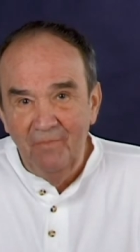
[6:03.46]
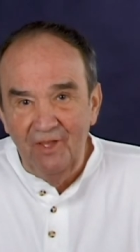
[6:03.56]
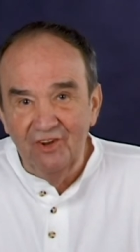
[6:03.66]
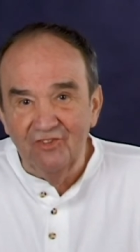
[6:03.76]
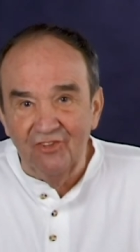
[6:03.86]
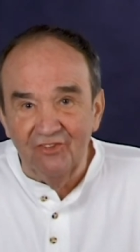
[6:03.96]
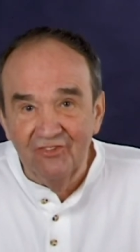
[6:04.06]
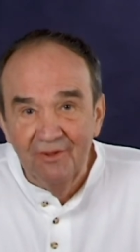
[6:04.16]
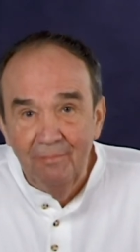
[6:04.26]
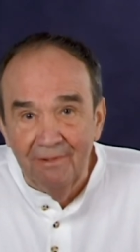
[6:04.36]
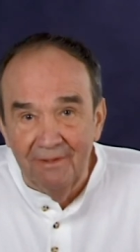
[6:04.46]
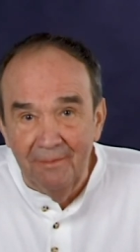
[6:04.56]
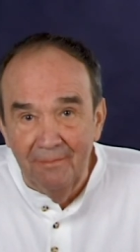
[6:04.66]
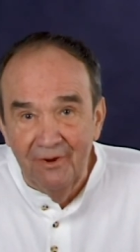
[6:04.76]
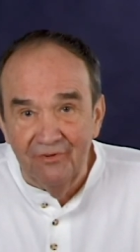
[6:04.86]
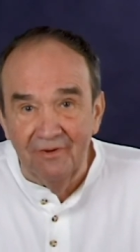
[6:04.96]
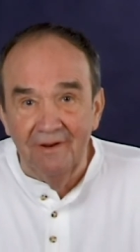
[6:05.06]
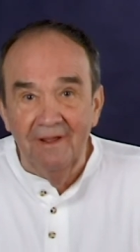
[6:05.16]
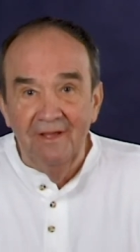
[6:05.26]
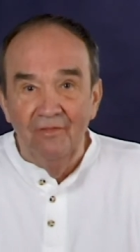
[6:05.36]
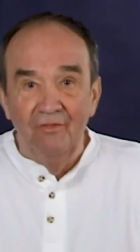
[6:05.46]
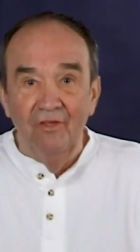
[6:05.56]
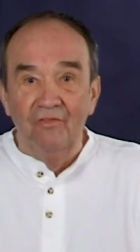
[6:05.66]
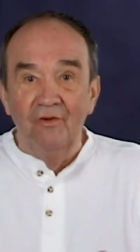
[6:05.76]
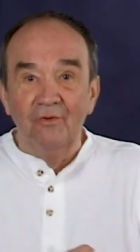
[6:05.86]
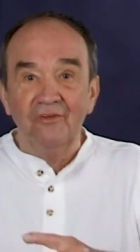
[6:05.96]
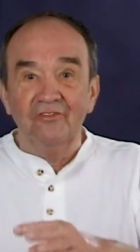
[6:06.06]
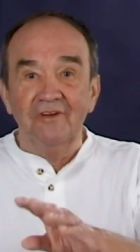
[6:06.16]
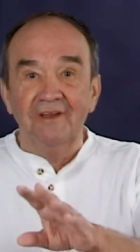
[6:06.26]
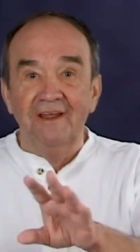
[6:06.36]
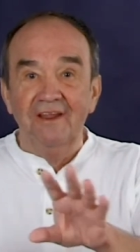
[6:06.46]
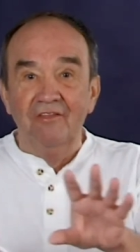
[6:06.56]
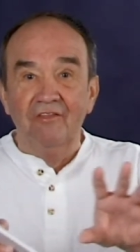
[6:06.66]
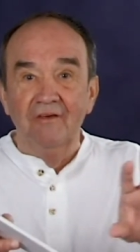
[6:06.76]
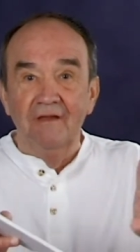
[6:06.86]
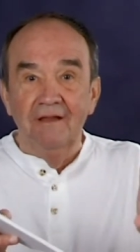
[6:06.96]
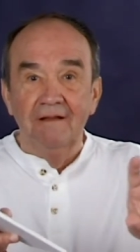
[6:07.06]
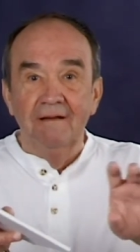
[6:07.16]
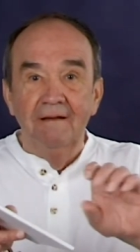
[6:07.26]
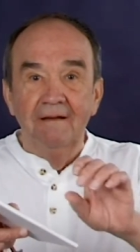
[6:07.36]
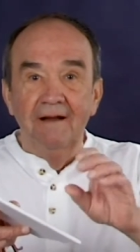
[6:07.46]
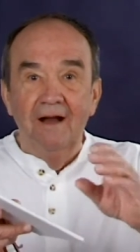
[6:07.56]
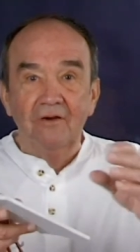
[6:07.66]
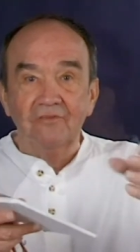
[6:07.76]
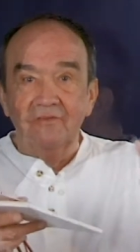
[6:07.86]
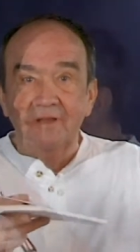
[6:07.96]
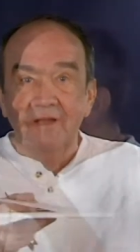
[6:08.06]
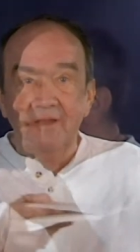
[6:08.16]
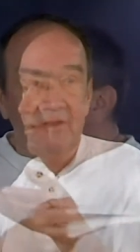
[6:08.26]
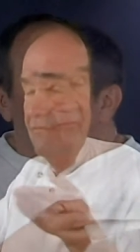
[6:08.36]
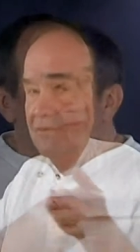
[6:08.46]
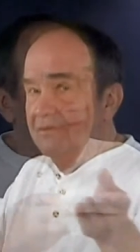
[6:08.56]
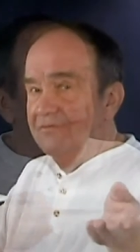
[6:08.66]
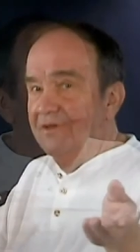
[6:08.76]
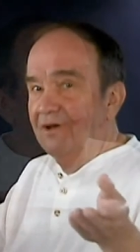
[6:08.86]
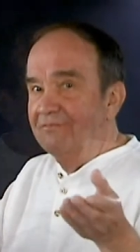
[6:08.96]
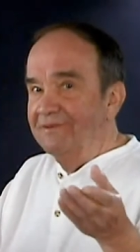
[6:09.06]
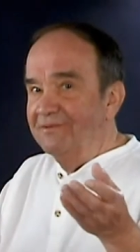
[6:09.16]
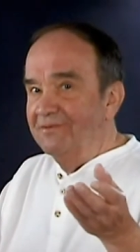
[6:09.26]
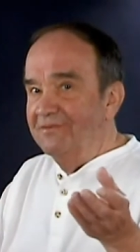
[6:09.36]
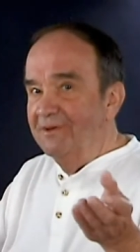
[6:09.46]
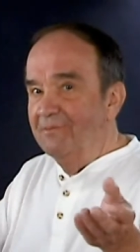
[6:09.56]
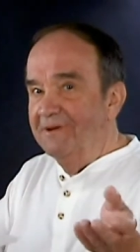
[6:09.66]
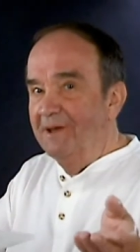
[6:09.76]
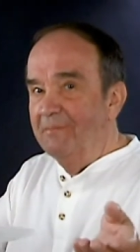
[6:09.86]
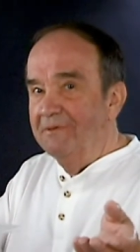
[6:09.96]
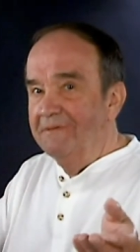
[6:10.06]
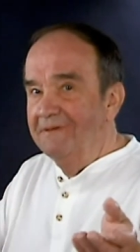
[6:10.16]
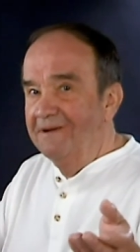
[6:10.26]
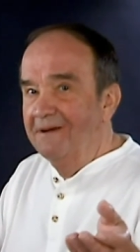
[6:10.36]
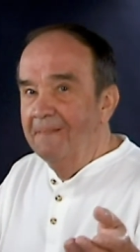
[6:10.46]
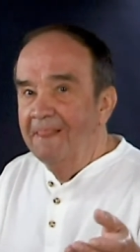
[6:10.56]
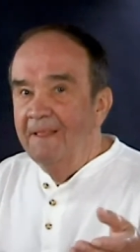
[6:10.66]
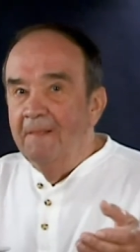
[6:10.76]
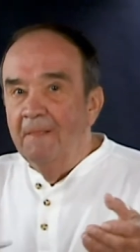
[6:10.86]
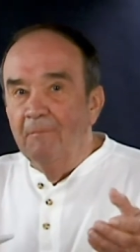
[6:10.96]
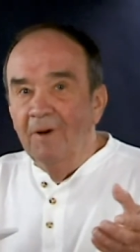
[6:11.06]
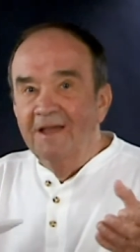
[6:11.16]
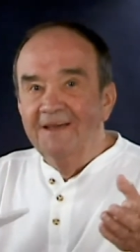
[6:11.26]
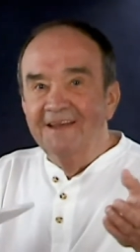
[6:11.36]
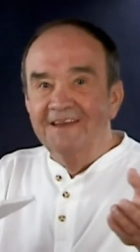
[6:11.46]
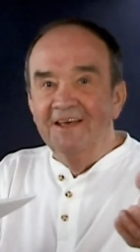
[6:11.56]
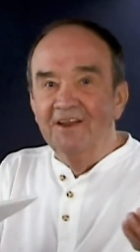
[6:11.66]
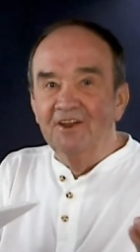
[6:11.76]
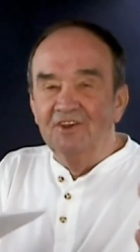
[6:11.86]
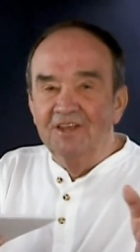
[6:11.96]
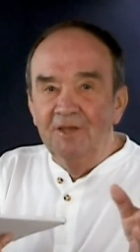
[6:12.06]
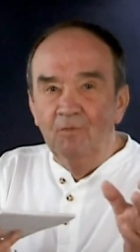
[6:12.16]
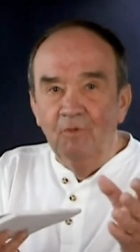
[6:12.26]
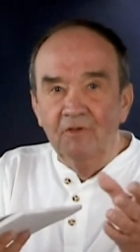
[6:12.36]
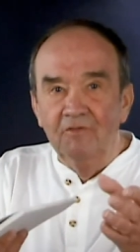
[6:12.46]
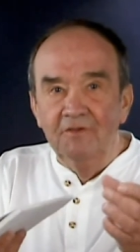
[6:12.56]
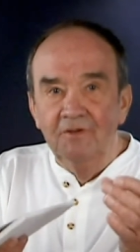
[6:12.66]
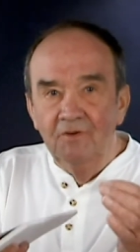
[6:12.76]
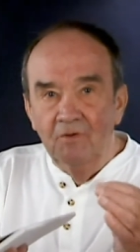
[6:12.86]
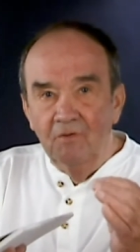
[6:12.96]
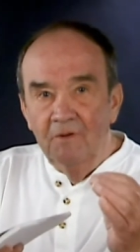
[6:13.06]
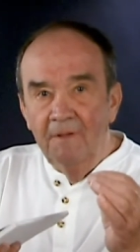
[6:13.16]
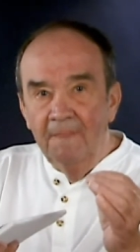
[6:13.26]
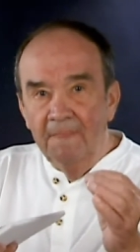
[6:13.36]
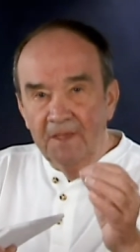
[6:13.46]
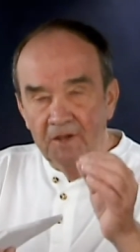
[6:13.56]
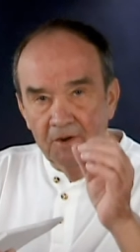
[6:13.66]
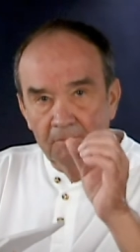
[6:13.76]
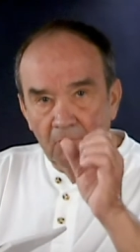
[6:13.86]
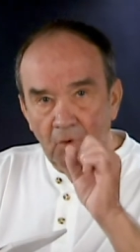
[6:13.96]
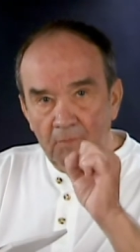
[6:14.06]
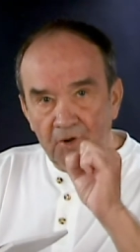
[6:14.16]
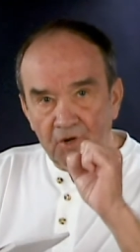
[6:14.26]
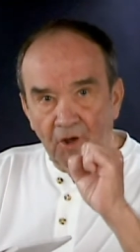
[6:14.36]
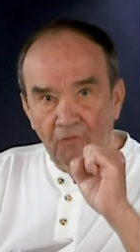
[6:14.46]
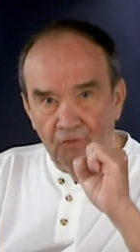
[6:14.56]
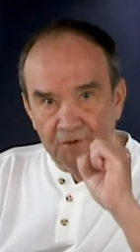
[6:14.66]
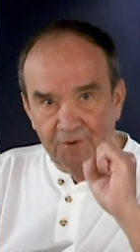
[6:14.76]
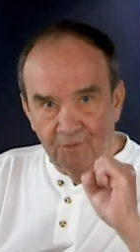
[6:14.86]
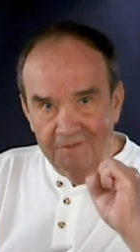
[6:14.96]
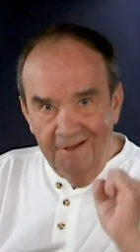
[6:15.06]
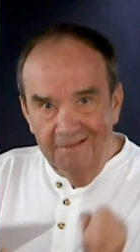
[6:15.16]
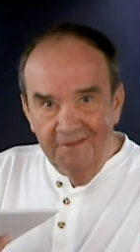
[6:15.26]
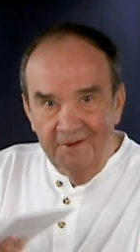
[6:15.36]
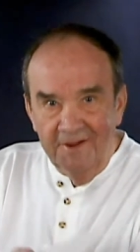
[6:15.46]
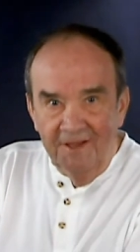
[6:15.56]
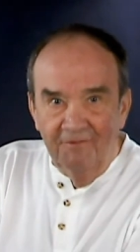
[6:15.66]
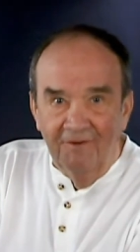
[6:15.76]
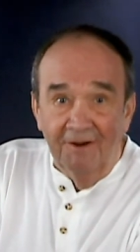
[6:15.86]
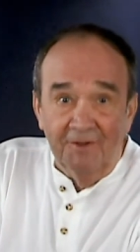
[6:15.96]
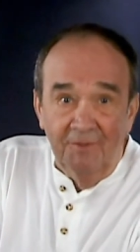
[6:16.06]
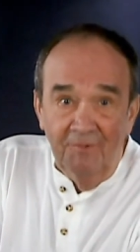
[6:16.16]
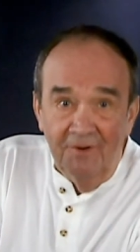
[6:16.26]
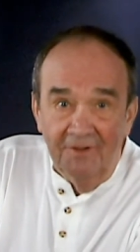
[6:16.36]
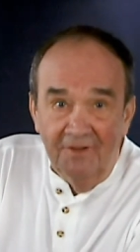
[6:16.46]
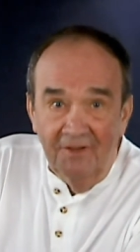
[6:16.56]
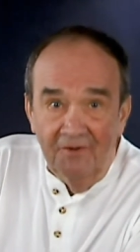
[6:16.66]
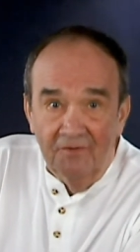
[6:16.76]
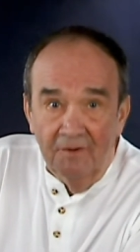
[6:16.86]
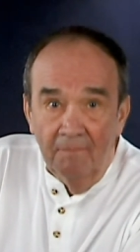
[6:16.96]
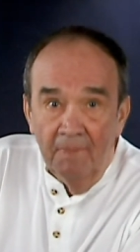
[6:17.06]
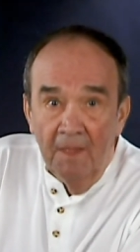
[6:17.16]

It's the simple admission that there isn't anything outside of yourself. Did you see what happened there? My identity with you in a moment of the totality of our communication